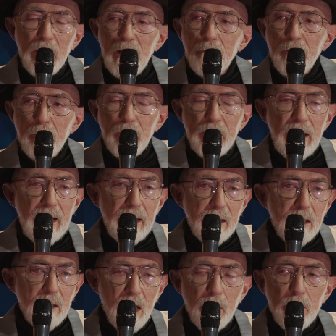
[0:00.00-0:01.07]
may have even had a
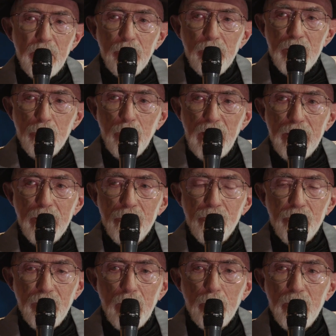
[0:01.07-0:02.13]
copy of his
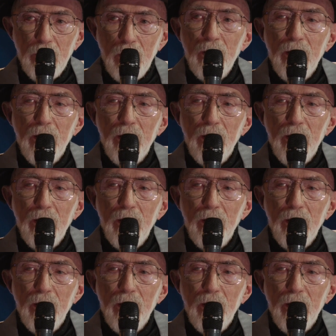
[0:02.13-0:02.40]
manuscript